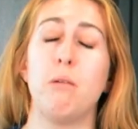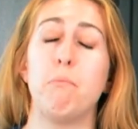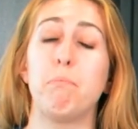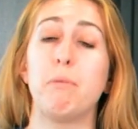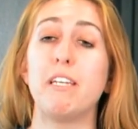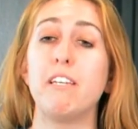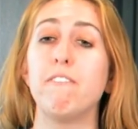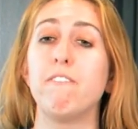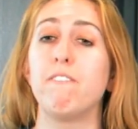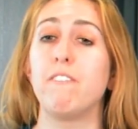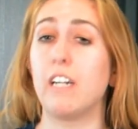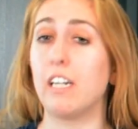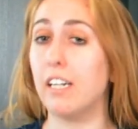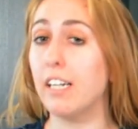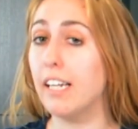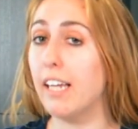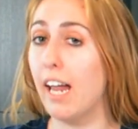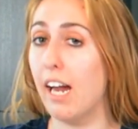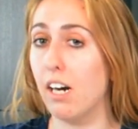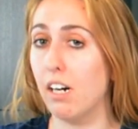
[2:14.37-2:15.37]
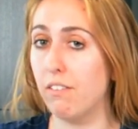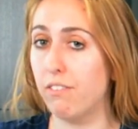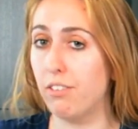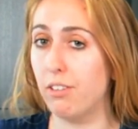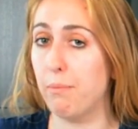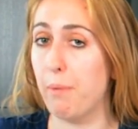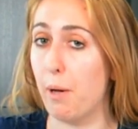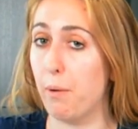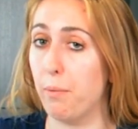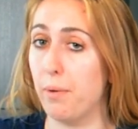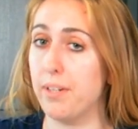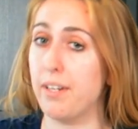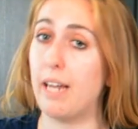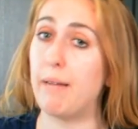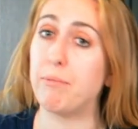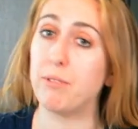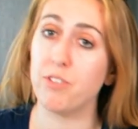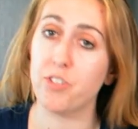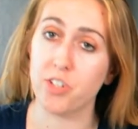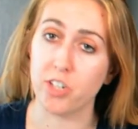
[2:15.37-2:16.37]
Be very careful about what
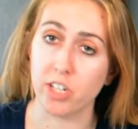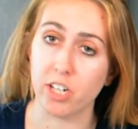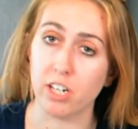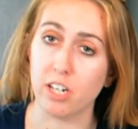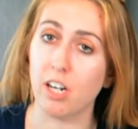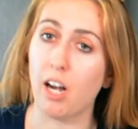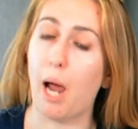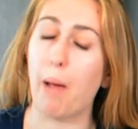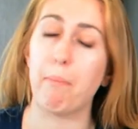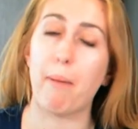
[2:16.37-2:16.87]
types of sugar.